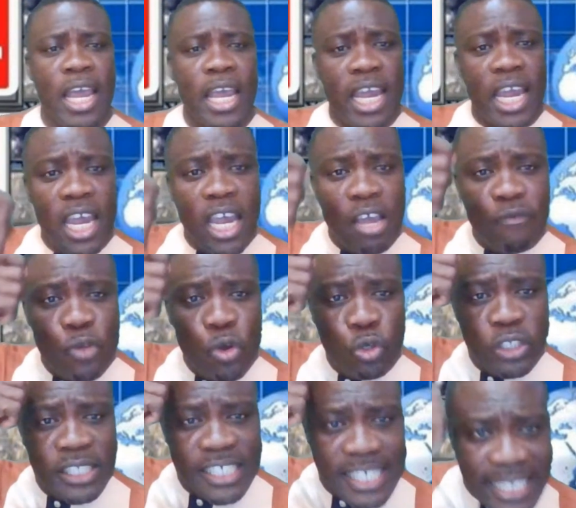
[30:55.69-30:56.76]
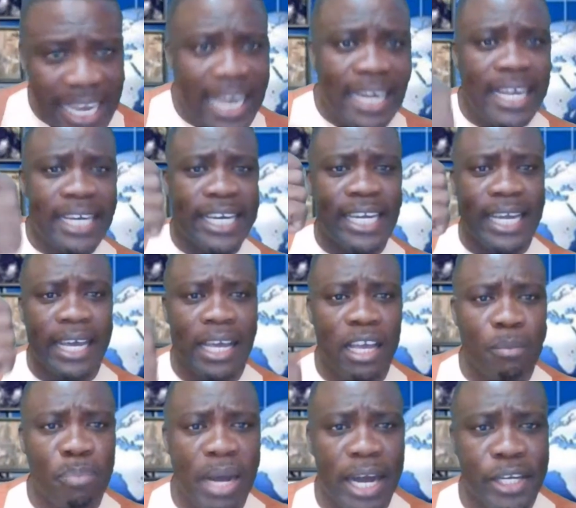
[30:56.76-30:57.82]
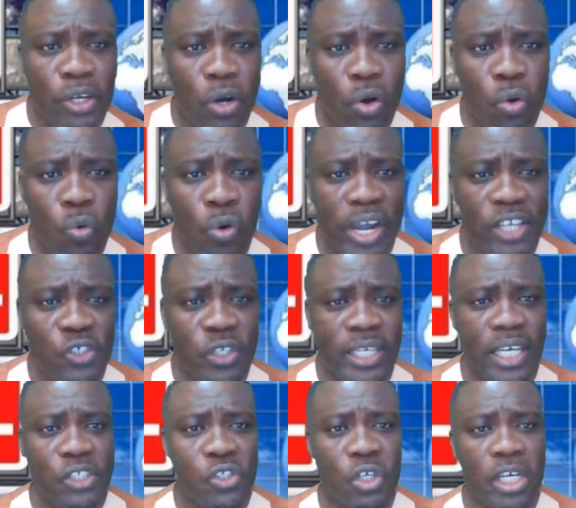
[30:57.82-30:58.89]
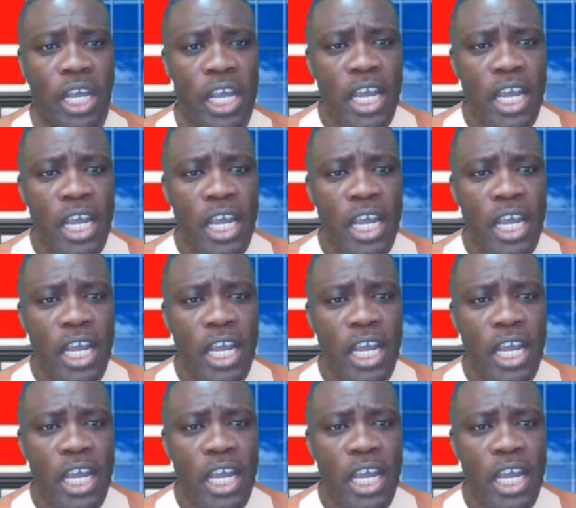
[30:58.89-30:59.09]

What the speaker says: If you dearly care about your own education,